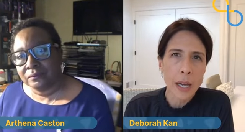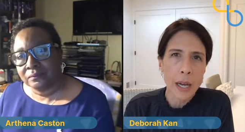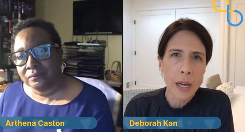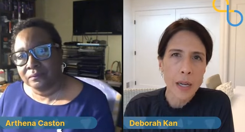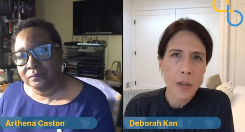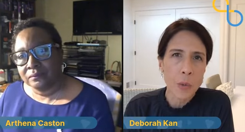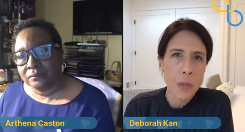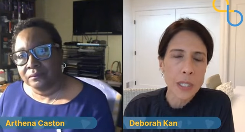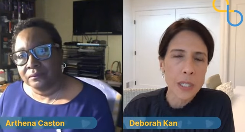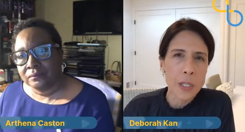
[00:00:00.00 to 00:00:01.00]
Speaker 1: uh,
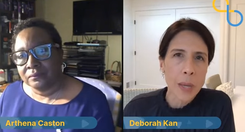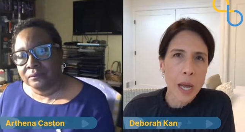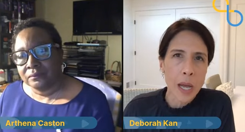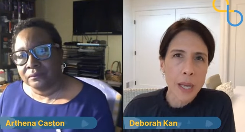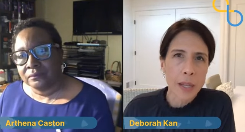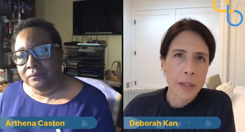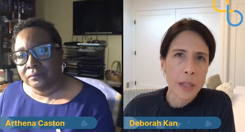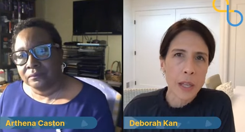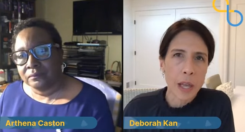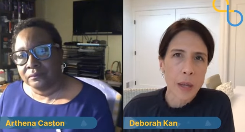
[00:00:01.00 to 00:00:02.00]
the reasons
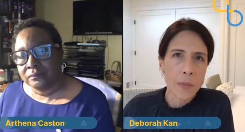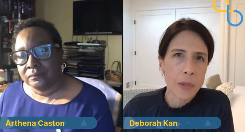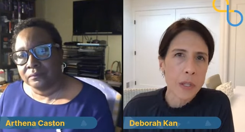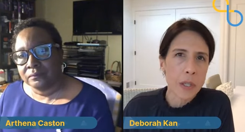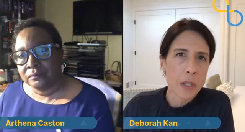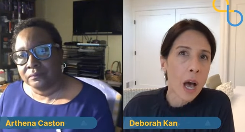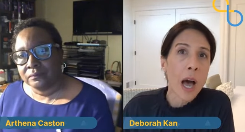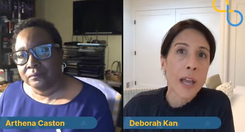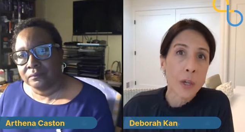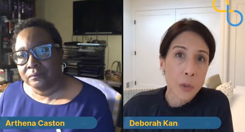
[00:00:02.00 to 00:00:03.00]
behind um, the
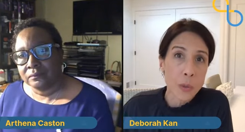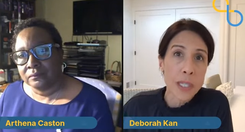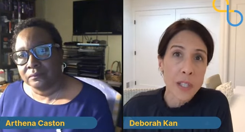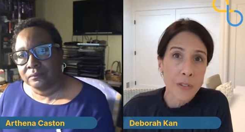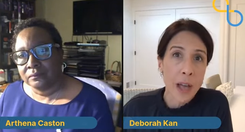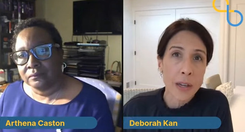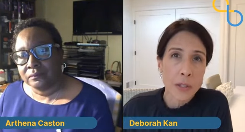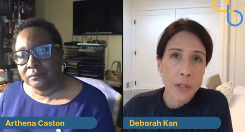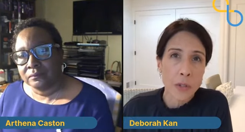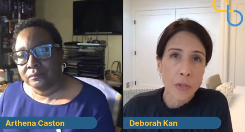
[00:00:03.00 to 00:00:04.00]
higher risk
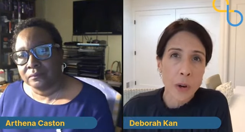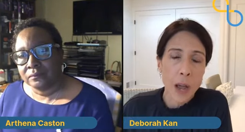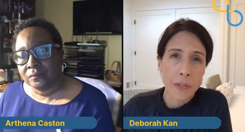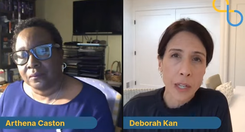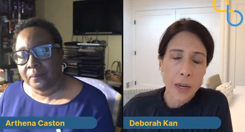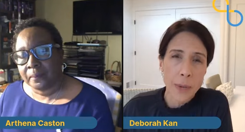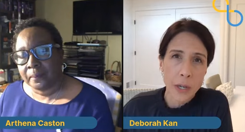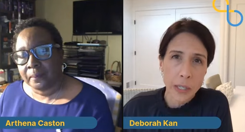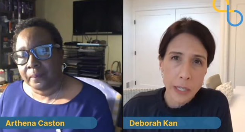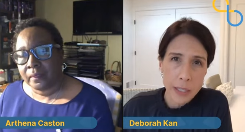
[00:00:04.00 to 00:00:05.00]
factor for African
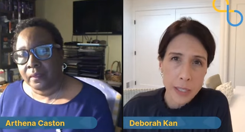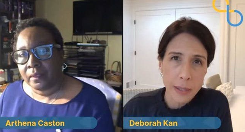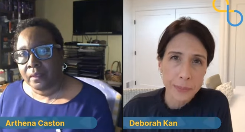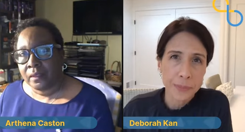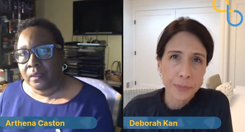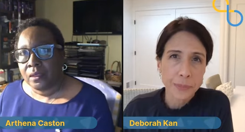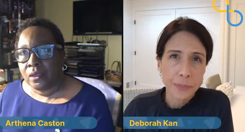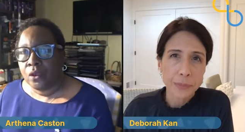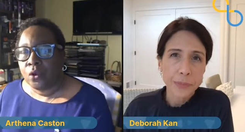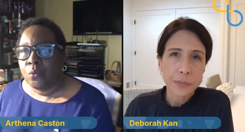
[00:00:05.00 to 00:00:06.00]
Americans?
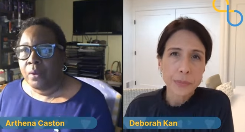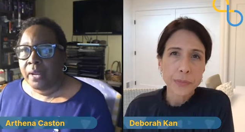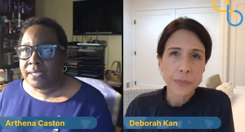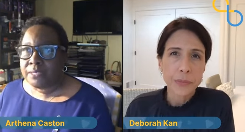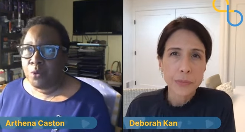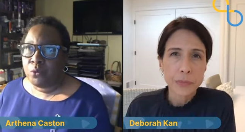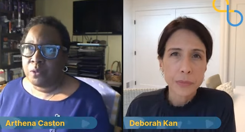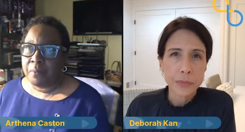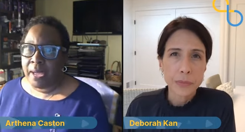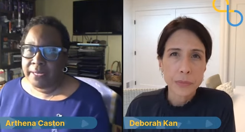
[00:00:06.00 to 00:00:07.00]
Speaker 2: When I spoke
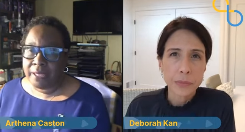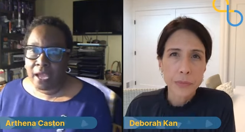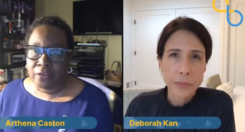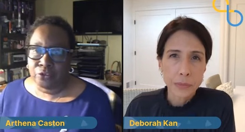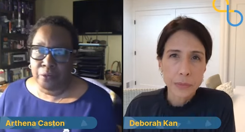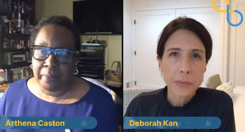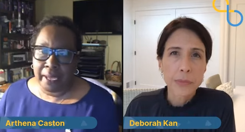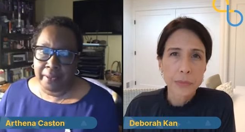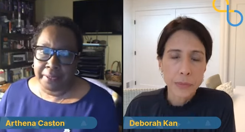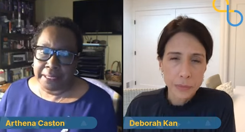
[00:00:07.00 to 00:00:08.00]
with my doctor
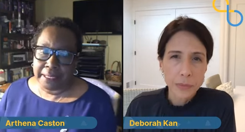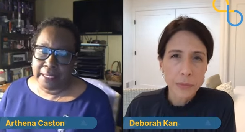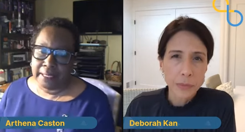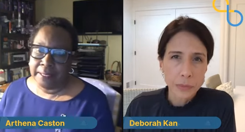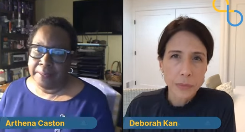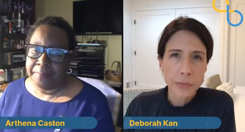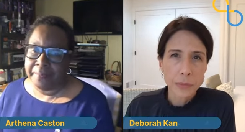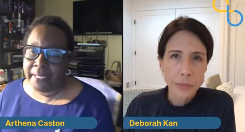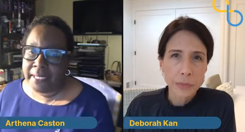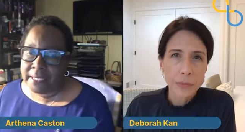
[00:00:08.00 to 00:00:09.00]
about it,
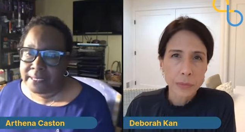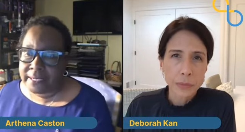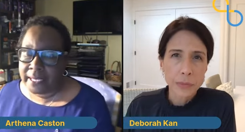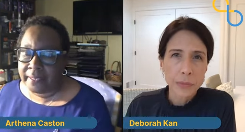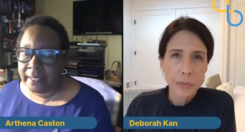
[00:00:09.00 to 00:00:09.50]
um, he said